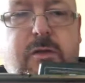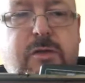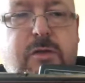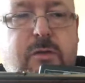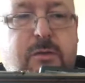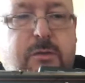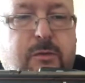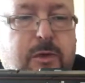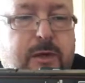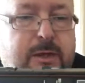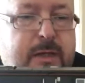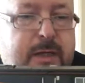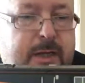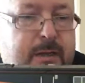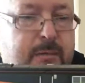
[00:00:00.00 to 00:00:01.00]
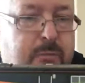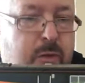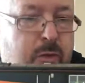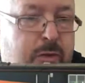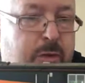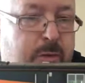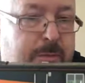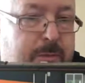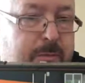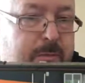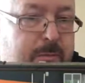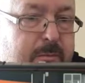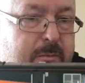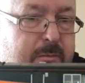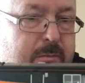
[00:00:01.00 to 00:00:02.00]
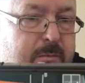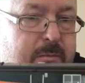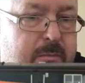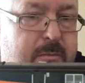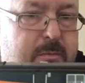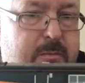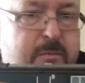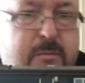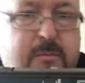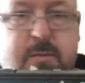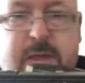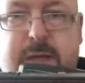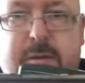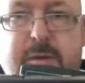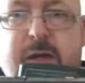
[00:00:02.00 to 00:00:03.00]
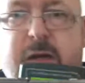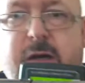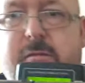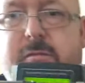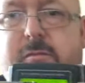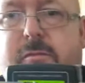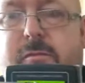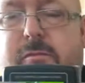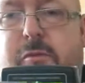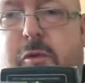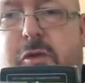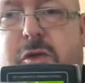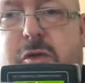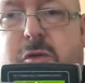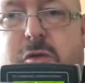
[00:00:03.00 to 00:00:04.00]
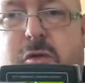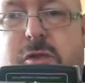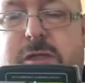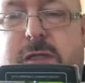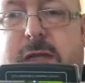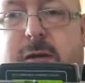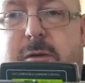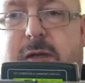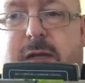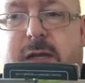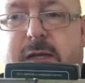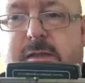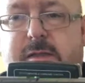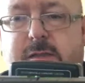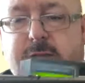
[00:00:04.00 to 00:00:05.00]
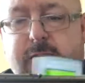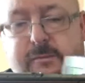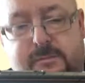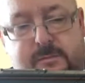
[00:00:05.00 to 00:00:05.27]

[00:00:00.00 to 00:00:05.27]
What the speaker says: So we're going to connect them both up. There we are. Both locos are now connected.